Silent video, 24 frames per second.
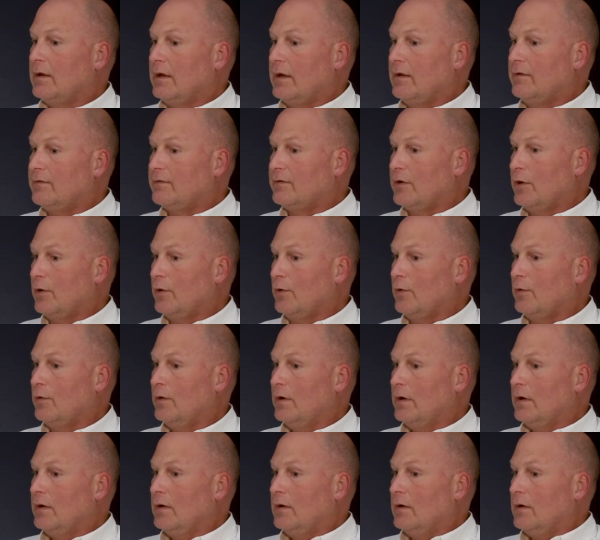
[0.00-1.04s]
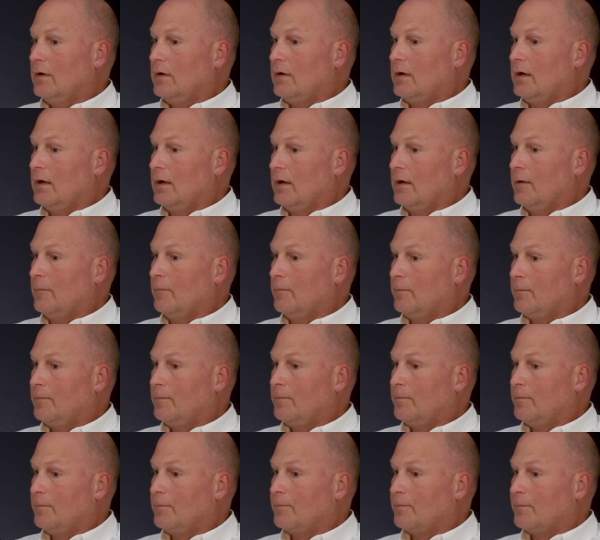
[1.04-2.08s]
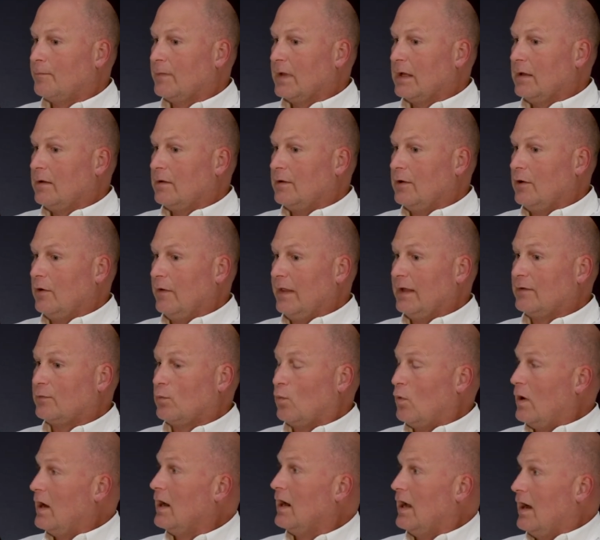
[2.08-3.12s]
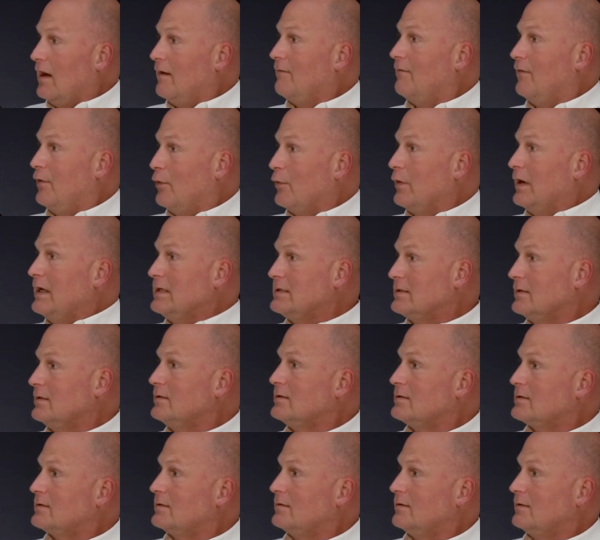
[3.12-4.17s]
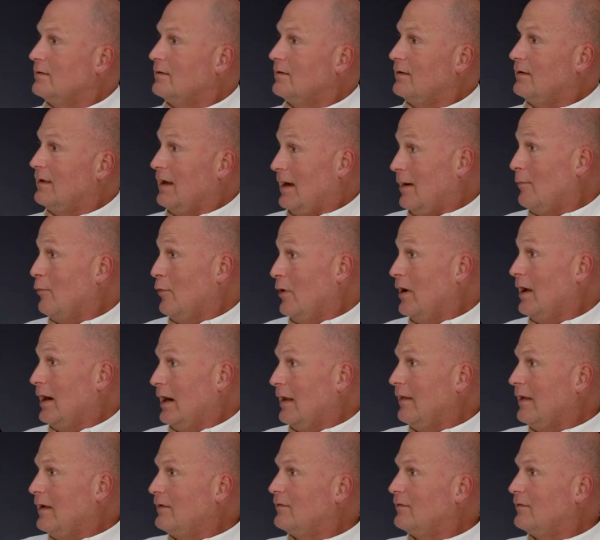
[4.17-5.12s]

And so, that's one of the reasons that I'm running.